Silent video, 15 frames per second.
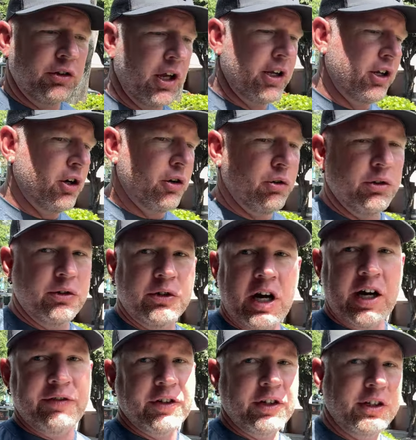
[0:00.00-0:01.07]
They know who the
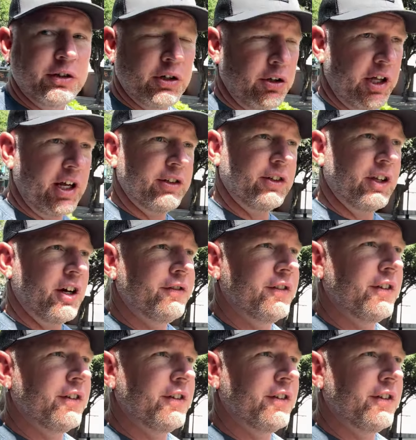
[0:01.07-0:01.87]
driver is, all that stuff.